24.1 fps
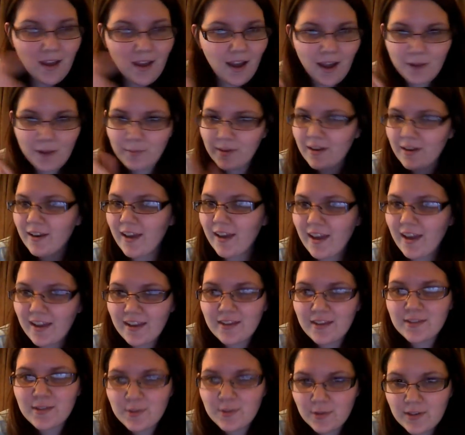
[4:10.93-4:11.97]
I'm gonna get
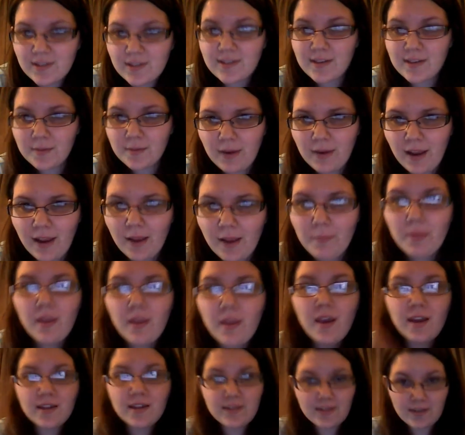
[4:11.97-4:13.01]
used to it someday.
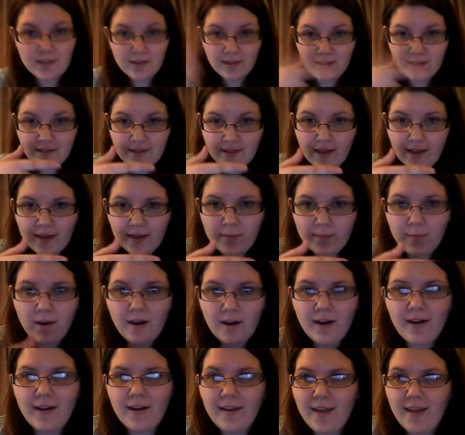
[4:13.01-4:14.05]
It's in the
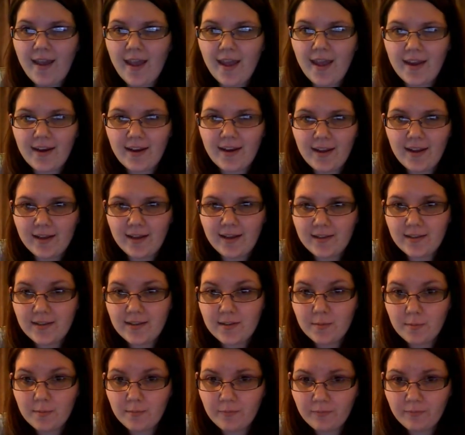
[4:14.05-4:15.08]
sidebar, and
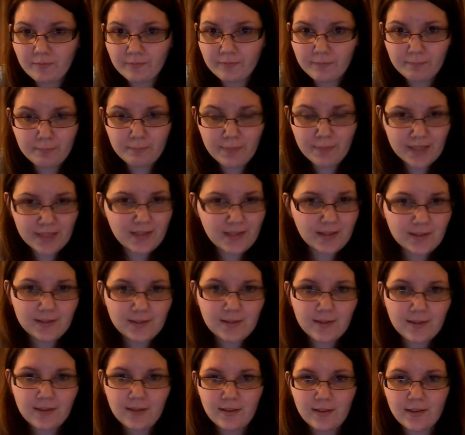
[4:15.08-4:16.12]
it's Beast,
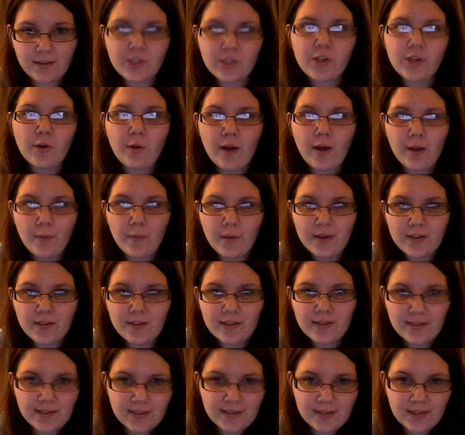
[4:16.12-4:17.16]
the, the show I went
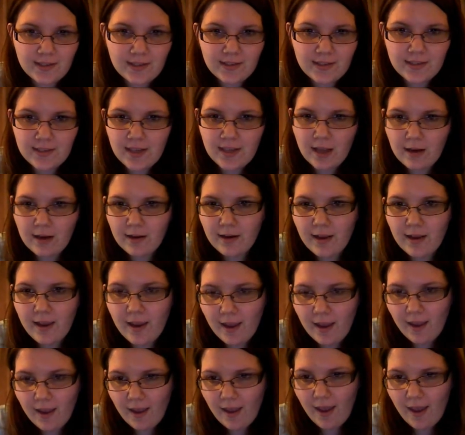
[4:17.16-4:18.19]
to see
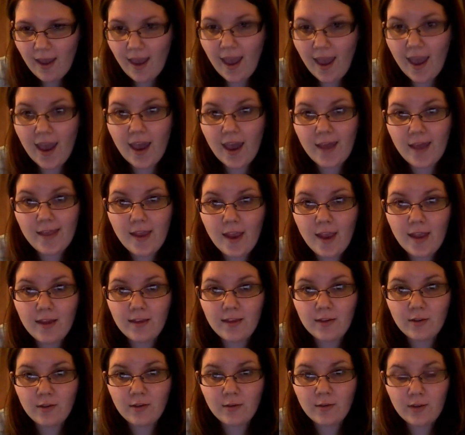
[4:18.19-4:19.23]
Saturday, and
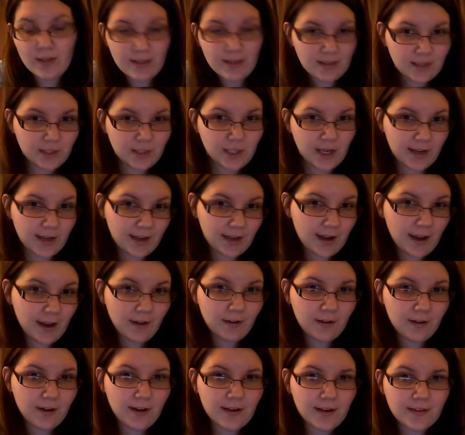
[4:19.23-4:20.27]
you need to check it
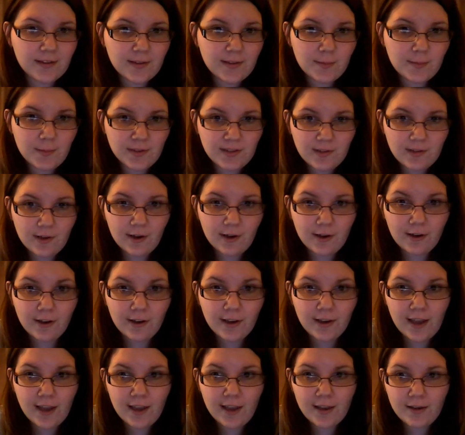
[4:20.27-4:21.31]
out. It's Mr.
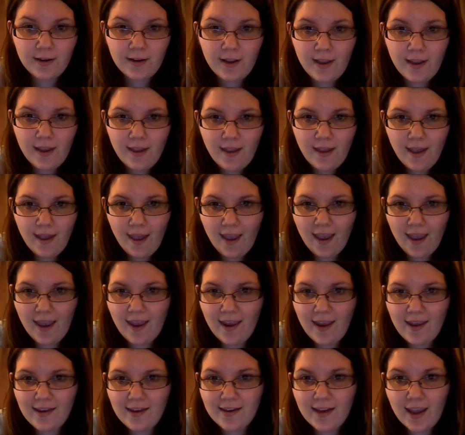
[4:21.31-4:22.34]
Hurricane,
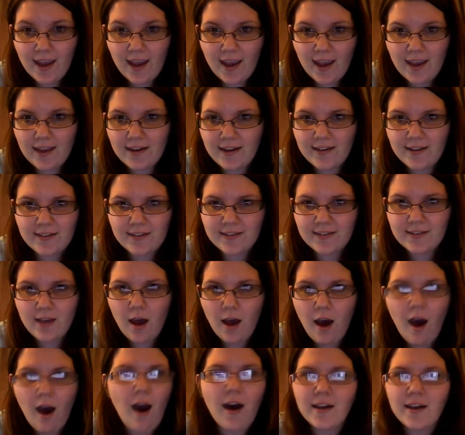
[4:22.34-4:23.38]
and it is
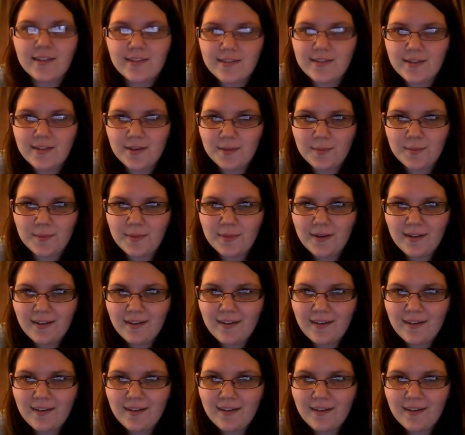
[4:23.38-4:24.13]
awesome.